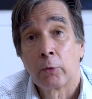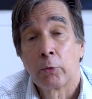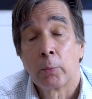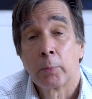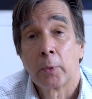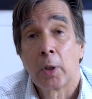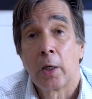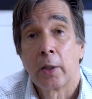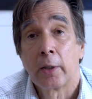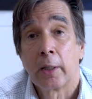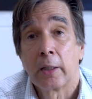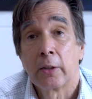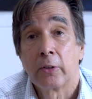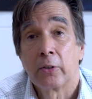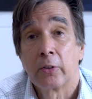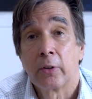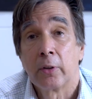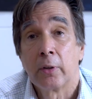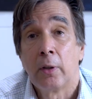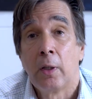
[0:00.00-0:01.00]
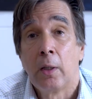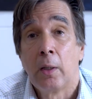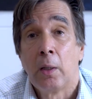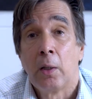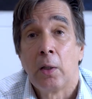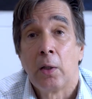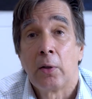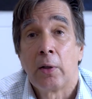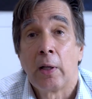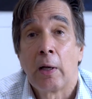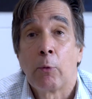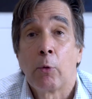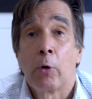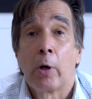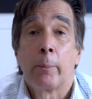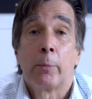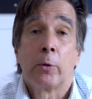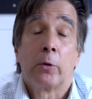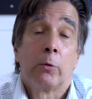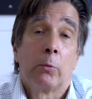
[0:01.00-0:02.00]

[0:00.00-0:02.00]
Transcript: from Con Edison, they were able to